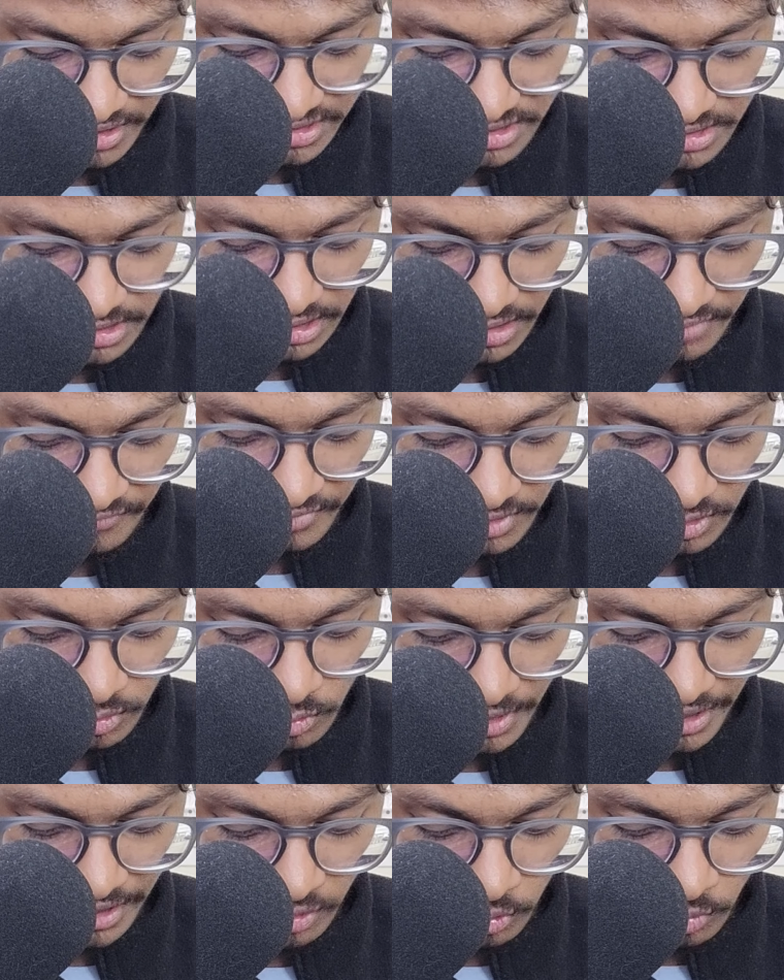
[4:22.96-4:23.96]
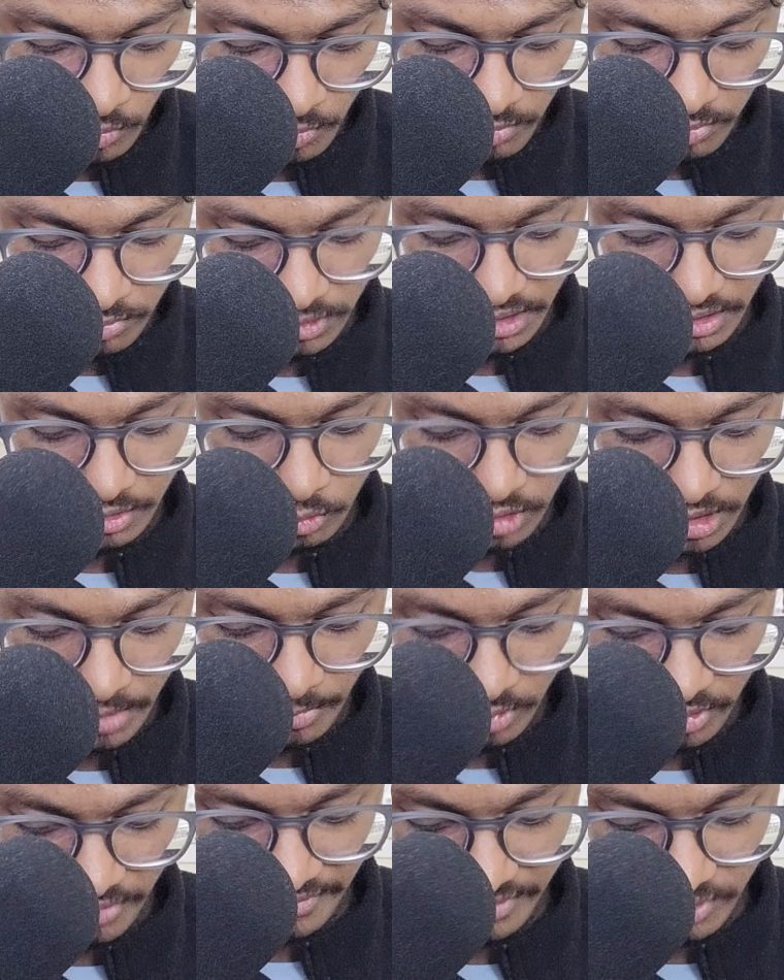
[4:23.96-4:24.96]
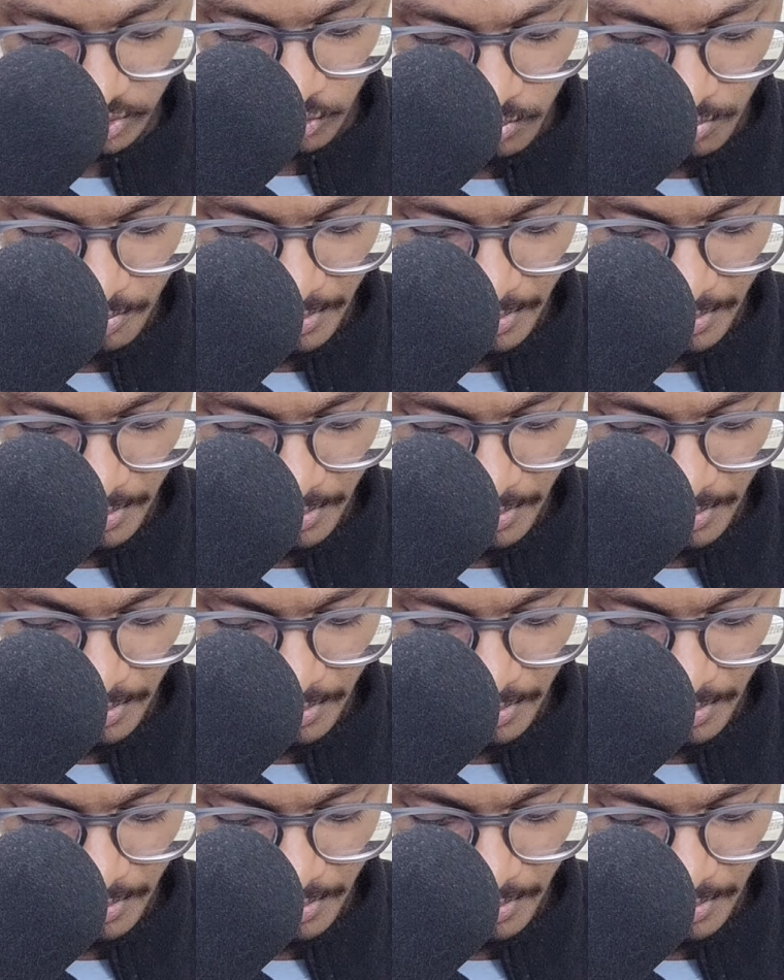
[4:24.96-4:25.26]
still giving you headroom, a good amount of headroom,